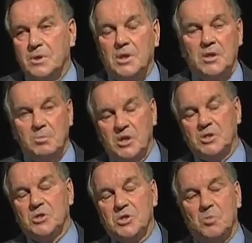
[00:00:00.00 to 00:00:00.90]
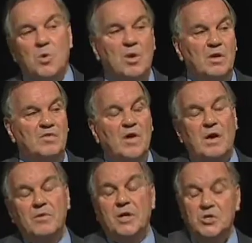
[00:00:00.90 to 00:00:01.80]
And the business community and the
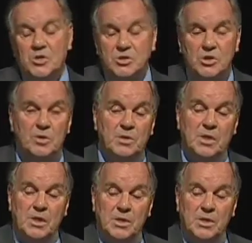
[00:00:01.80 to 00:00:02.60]
foundations here in